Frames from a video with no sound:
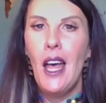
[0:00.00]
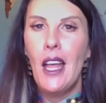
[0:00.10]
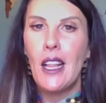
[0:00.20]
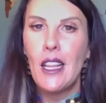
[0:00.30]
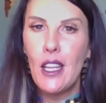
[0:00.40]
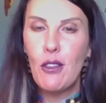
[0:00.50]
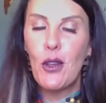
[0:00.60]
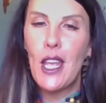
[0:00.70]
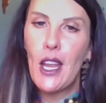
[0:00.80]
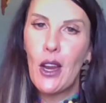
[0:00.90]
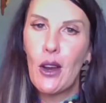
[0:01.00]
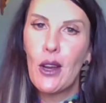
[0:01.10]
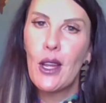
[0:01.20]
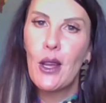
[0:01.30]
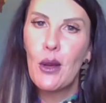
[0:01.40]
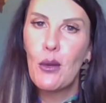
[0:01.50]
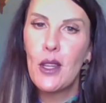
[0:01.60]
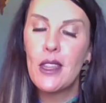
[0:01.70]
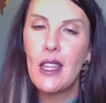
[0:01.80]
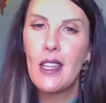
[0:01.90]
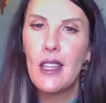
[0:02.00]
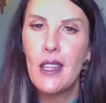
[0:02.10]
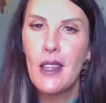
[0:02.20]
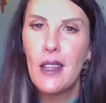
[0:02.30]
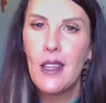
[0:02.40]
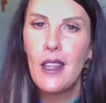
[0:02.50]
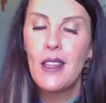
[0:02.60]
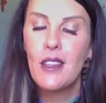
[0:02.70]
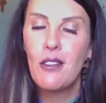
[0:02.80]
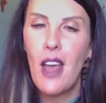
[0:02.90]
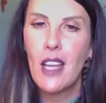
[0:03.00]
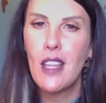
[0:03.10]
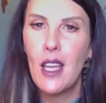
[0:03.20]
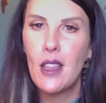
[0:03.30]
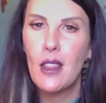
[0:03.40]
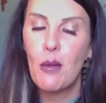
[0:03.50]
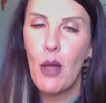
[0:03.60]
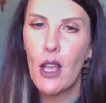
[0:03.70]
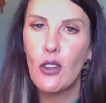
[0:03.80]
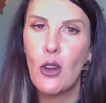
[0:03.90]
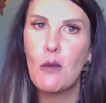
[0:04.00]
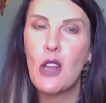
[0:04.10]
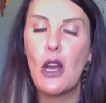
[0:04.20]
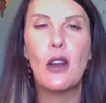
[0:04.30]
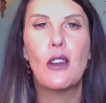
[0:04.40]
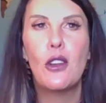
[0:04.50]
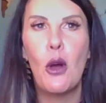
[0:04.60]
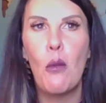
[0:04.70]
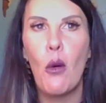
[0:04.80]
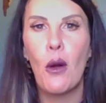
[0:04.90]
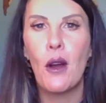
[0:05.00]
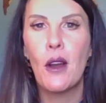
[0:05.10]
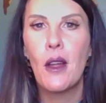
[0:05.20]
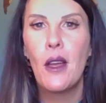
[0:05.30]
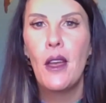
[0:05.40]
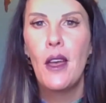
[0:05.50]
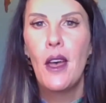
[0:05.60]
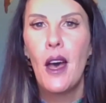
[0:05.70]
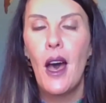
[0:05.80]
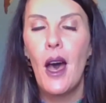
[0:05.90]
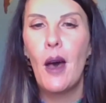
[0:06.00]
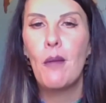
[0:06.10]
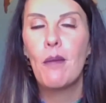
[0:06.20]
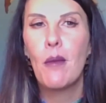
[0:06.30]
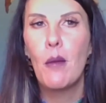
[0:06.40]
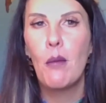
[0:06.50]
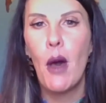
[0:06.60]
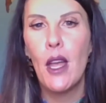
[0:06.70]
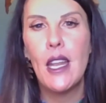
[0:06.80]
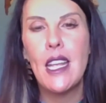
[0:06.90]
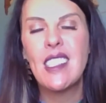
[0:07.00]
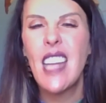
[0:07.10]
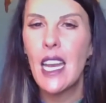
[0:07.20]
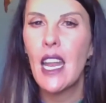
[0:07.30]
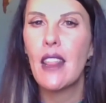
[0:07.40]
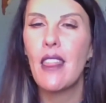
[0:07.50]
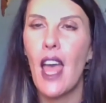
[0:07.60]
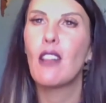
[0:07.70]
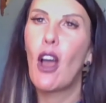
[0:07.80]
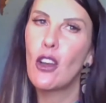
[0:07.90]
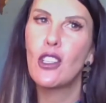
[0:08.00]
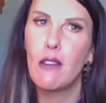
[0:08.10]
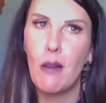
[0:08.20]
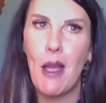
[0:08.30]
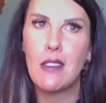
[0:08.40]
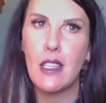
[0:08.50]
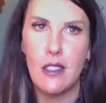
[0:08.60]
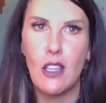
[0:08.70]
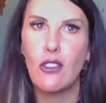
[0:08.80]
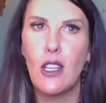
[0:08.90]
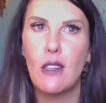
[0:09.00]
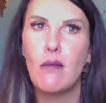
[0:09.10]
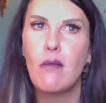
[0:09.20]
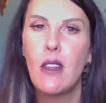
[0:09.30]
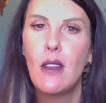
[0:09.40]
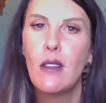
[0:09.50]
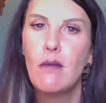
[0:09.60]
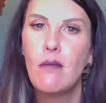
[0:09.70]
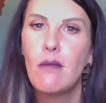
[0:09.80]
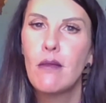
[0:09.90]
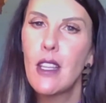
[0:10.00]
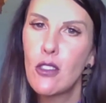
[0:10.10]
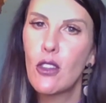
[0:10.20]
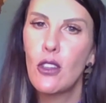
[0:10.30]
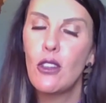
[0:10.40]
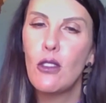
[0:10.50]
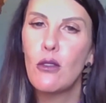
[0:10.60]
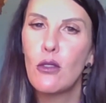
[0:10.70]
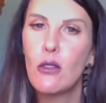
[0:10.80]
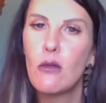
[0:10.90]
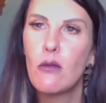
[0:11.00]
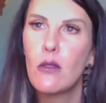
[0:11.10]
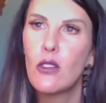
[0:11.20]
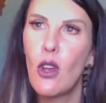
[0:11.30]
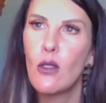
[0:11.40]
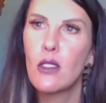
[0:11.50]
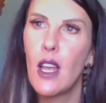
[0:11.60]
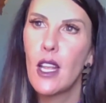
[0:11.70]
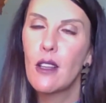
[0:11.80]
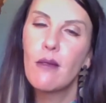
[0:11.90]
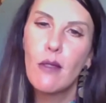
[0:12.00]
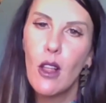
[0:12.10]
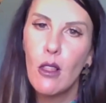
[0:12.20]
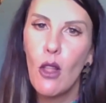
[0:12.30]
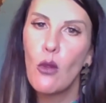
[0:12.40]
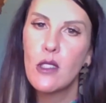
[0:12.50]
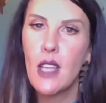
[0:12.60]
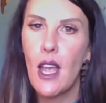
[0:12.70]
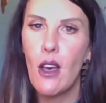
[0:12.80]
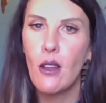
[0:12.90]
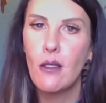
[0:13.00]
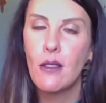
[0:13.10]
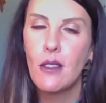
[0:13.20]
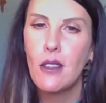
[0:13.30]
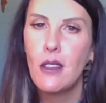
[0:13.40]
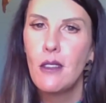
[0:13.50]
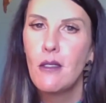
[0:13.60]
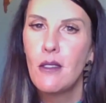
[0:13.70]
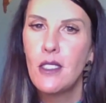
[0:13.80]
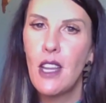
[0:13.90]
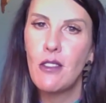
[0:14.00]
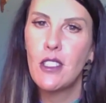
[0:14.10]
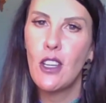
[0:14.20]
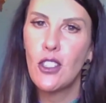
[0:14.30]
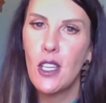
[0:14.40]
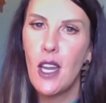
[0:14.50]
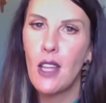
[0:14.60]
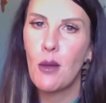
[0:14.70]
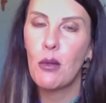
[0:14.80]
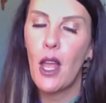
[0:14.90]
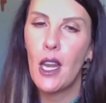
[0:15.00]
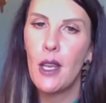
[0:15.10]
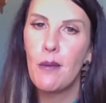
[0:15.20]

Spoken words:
leave you here with the fact that the placoderms are no more, but it's not that large of a mass extinction. That's the good news. So it's like low scale devastation on the planet.